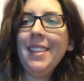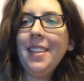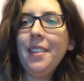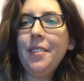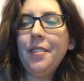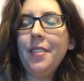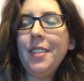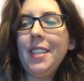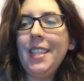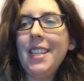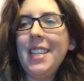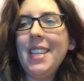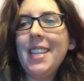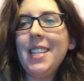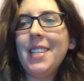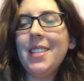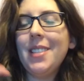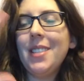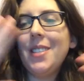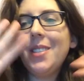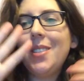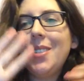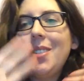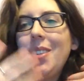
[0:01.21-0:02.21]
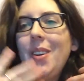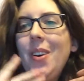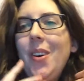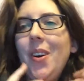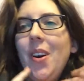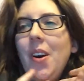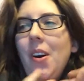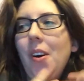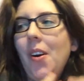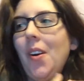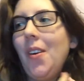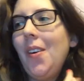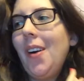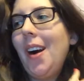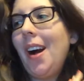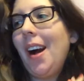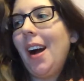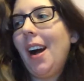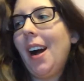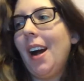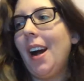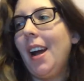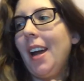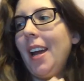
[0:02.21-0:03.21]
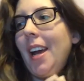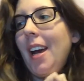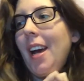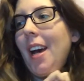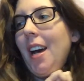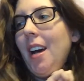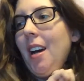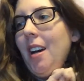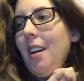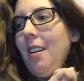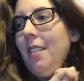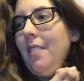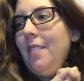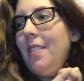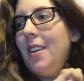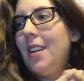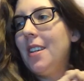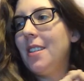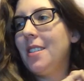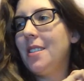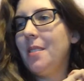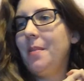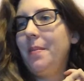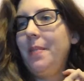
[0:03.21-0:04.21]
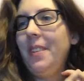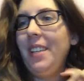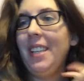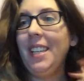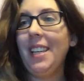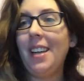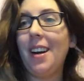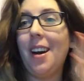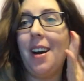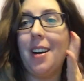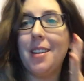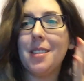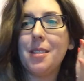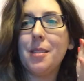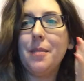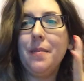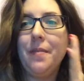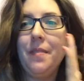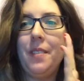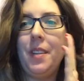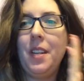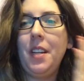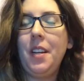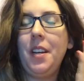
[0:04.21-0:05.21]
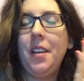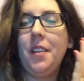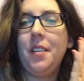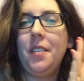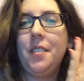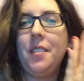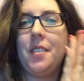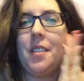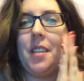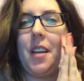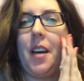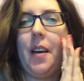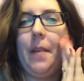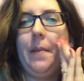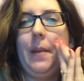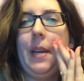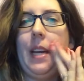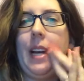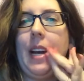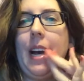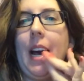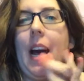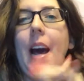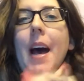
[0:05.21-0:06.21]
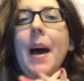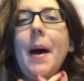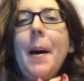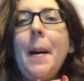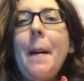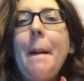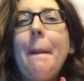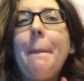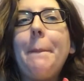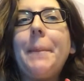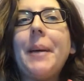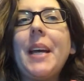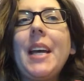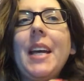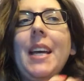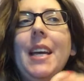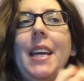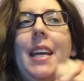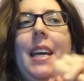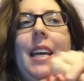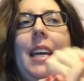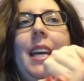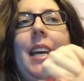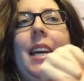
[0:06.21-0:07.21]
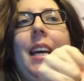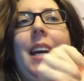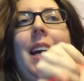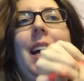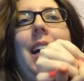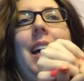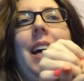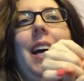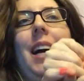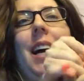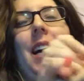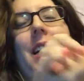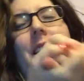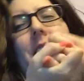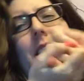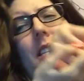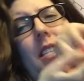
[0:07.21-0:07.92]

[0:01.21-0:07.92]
lovelies. So I have some really awesome videos coming up. I